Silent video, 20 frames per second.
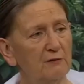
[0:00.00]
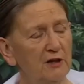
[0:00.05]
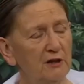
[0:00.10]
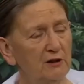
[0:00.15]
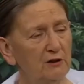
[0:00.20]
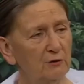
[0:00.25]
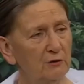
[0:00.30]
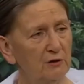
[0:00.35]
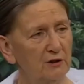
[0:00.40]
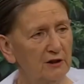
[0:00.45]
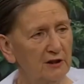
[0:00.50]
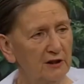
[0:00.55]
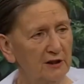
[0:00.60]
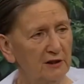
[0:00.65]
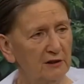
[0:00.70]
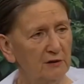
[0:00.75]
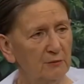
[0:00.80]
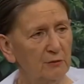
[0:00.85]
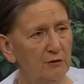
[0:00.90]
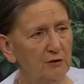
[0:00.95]
that you are
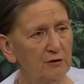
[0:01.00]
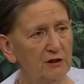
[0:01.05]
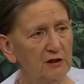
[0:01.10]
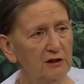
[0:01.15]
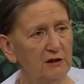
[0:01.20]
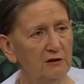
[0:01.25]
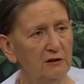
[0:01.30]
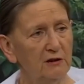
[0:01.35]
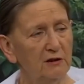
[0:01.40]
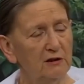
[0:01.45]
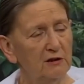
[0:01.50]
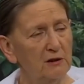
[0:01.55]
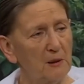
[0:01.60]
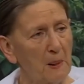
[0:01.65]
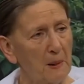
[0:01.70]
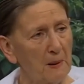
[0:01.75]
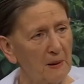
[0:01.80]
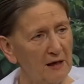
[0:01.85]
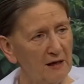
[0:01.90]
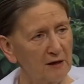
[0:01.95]
in a body
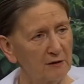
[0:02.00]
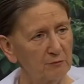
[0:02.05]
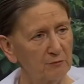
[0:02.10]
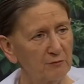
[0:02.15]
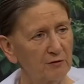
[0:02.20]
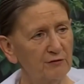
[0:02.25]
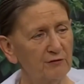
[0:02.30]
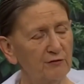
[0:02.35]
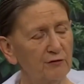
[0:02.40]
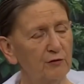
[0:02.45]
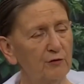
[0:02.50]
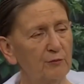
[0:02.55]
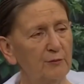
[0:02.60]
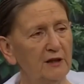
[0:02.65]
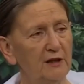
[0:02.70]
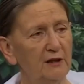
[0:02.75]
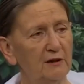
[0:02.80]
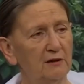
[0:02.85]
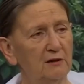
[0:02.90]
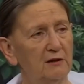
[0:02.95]
and
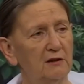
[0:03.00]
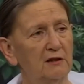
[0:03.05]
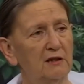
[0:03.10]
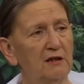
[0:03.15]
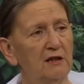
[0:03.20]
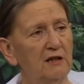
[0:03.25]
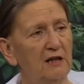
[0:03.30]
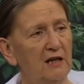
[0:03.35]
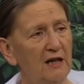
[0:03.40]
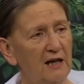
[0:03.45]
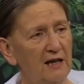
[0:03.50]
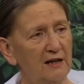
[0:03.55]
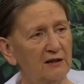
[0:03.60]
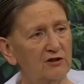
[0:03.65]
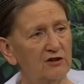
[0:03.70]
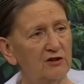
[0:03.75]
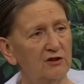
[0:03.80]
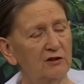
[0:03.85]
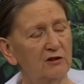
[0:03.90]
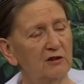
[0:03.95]
performing
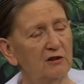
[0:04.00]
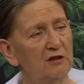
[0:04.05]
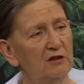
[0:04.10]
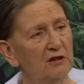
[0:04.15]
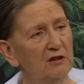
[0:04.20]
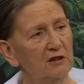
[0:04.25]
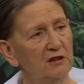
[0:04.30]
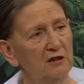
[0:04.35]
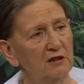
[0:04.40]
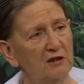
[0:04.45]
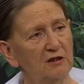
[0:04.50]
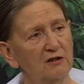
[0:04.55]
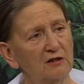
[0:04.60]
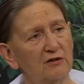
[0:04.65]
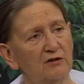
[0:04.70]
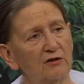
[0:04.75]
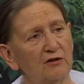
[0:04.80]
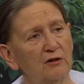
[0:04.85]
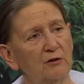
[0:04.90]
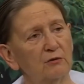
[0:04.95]
action,
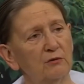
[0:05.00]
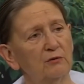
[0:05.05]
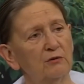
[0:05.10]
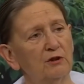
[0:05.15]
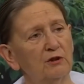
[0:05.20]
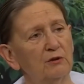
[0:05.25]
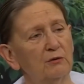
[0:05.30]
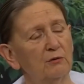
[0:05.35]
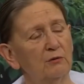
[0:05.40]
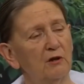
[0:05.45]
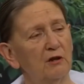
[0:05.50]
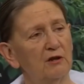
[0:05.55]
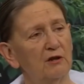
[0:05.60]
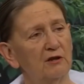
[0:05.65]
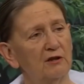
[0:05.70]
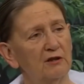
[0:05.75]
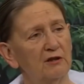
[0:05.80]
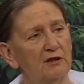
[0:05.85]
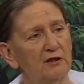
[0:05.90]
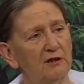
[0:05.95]
so you
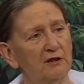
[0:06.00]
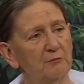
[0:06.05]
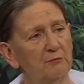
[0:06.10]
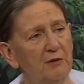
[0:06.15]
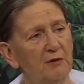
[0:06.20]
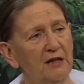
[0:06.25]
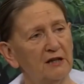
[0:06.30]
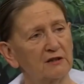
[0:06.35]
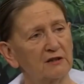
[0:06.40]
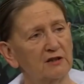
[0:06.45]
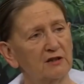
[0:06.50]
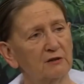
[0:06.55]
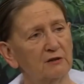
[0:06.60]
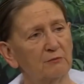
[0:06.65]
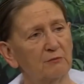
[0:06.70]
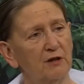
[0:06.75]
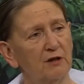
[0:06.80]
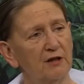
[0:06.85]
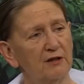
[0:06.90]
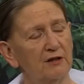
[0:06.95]
are
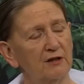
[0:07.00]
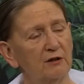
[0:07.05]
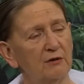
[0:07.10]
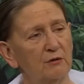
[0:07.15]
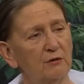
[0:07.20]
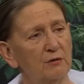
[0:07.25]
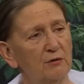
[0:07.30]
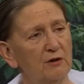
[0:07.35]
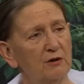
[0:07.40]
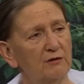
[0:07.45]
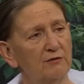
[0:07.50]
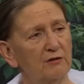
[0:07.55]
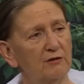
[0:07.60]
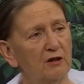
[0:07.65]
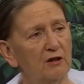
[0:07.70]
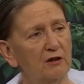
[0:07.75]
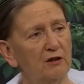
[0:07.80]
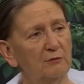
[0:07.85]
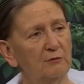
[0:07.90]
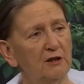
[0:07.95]
impacted by the law of
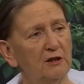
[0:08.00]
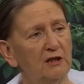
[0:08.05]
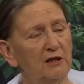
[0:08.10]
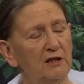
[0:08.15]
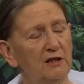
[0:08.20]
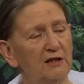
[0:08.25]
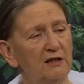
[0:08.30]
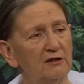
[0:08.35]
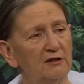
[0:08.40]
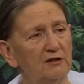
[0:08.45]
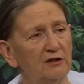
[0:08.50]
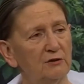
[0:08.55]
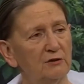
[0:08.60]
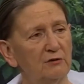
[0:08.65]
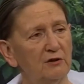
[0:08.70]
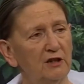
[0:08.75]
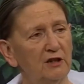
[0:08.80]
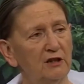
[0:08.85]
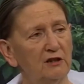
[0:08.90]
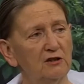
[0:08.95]
karma, and you
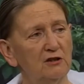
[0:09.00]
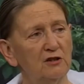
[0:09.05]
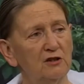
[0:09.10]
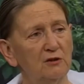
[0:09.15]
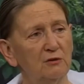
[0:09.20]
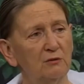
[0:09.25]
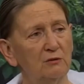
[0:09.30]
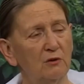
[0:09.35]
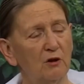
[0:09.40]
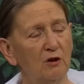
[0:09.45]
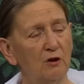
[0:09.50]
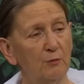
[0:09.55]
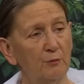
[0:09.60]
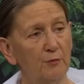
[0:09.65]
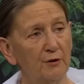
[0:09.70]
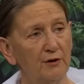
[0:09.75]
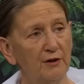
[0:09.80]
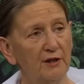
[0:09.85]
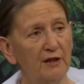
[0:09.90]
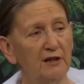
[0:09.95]
need to
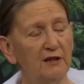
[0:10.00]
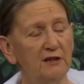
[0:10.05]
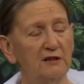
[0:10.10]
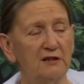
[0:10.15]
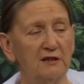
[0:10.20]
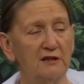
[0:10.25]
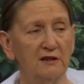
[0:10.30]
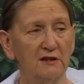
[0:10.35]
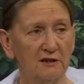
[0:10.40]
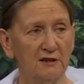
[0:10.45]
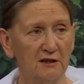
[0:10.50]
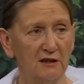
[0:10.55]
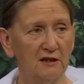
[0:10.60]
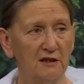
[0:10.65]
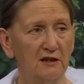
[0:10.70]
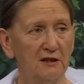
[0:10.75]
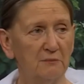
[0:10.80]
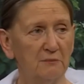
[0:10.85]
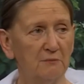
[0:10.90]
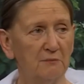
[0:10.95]
operate
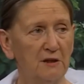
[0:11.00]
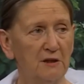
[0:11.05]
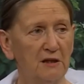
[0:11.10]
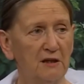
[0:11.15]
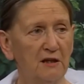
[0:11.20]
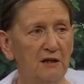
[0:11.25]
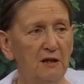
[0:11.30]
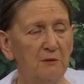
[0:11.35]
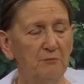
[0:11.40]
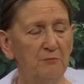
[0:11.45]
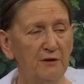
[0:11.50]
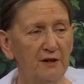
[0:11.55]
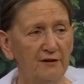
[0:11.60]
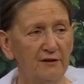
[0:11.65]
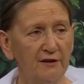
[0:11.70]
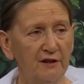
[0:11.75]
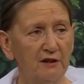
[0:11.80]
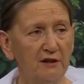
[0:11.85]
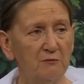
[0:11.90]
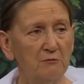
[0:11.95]

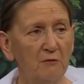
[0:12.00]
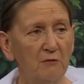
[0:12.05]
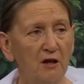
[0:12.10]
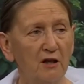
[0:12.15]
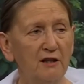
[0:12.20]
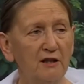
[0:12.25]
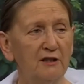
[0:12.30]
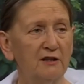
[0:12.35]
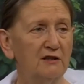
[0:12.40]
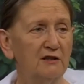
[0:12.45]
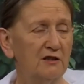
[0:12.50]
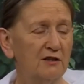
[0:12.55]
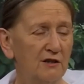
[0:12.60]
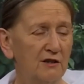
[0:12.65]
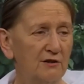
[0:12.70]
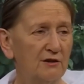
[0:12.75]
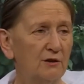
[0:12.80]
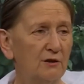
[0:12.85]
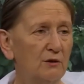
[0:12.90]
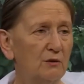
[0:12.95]
bearing in mind
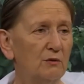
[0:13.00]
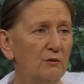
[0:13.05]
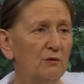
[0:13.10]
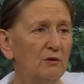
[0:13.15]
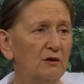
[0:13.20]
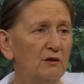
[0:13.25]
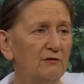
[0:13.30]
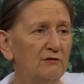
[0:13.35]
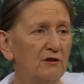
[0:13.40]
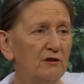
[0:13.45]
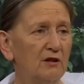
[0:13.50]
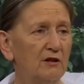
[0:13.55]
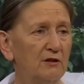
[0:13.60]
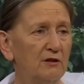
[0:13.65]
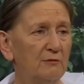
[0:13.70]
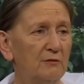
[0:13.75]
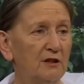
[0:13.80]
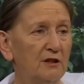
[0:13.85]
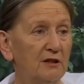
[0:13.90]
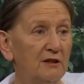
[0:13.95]
the law of
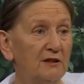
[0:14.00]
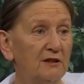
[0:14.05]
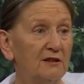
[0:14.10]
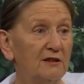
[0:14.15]
karma.